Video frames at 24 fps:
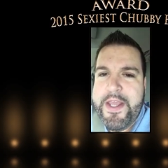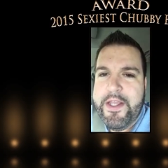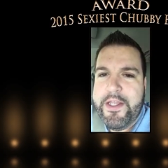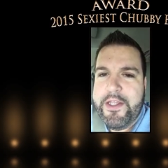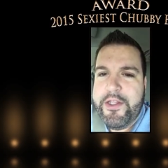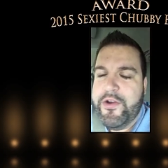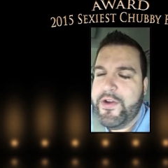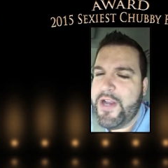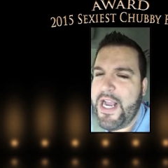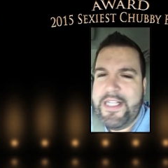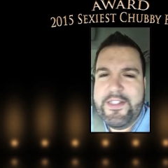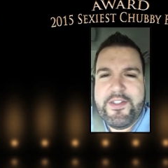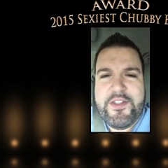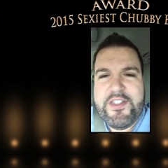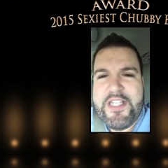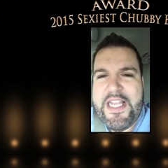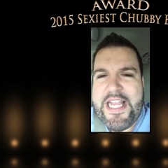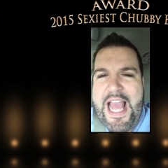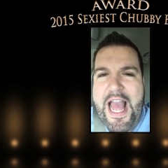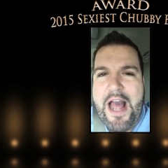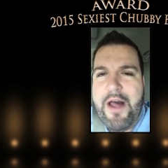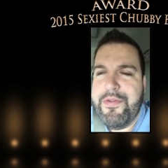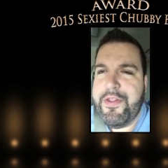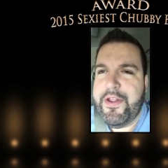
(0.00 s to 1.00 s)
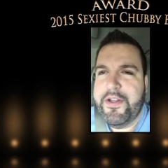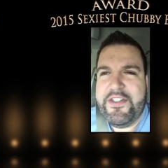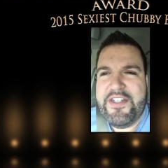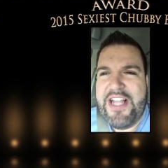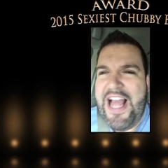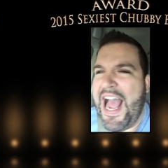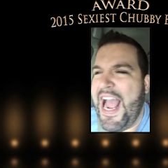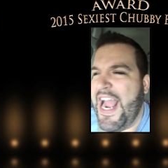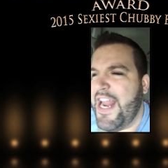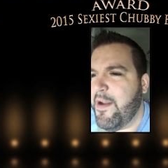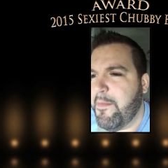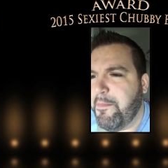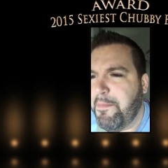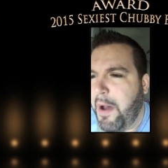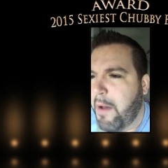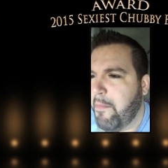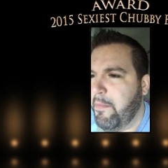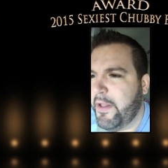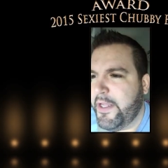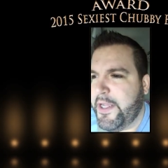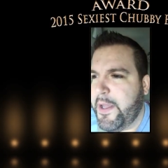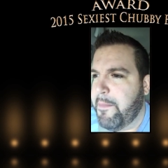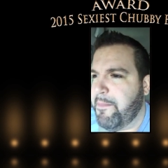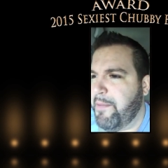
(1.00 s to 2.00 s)
You guys see how the tide of
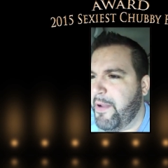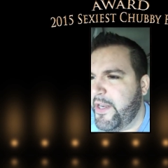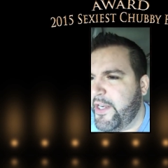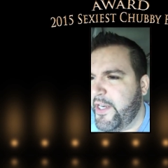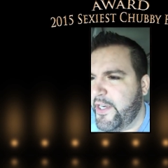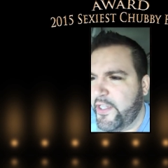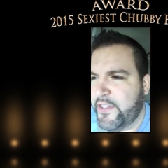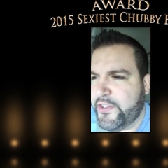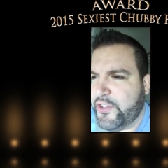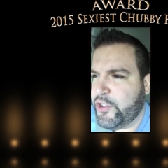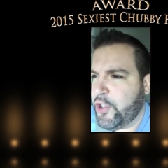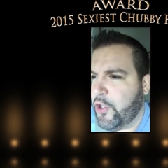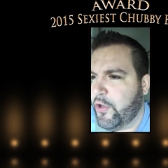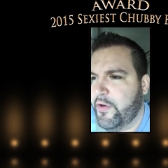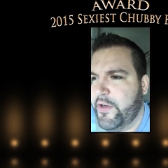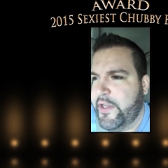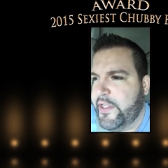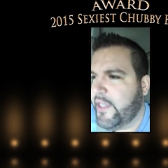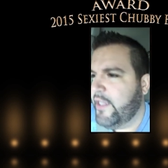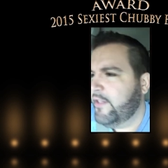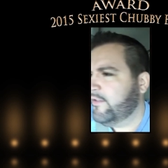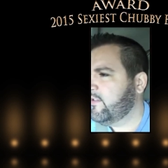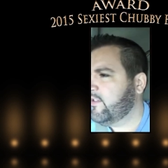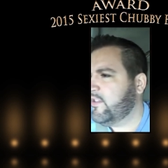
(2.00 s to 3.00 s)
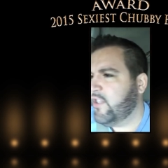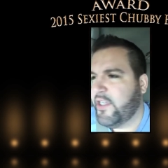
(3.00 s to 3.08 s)
public opinion is turned against